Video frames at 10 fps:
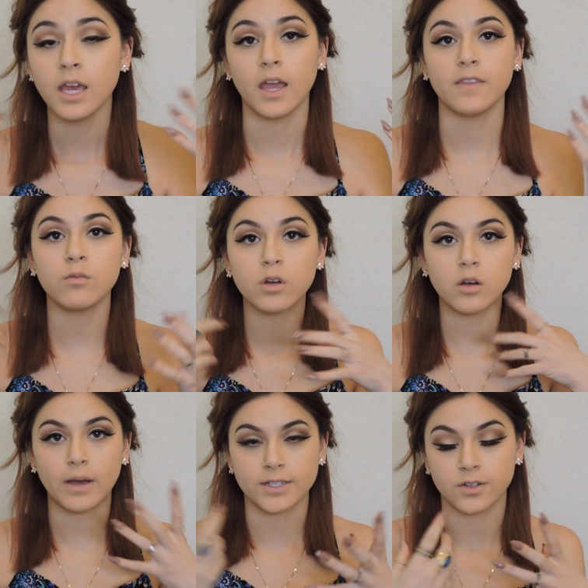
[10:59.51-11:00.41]
And then we'll go
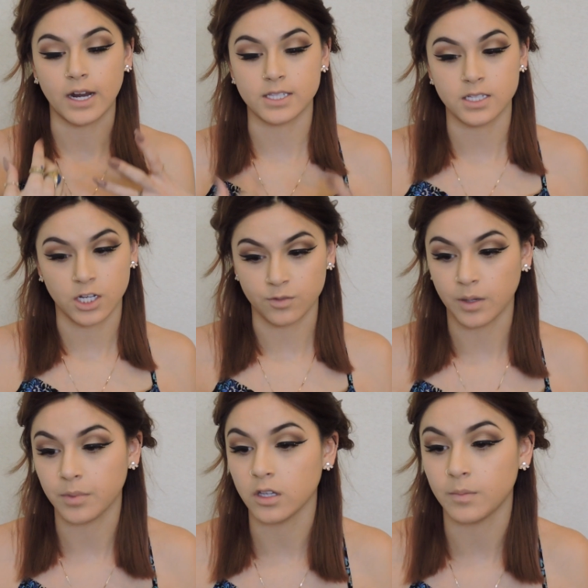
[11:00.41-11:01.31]
back to our eyes and touch them
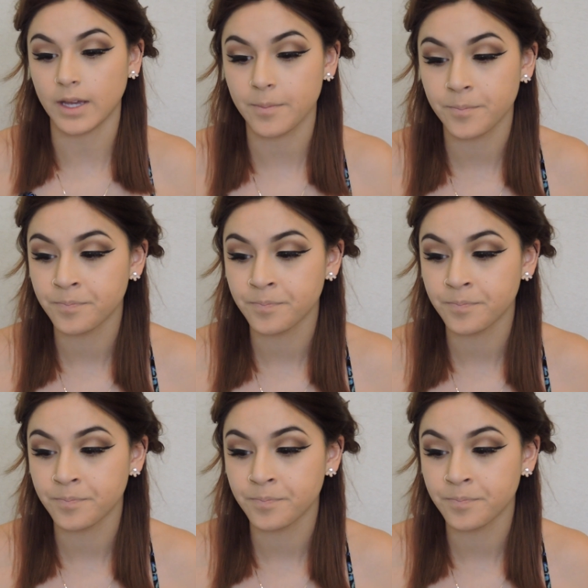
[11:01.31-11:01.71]
up a little bit.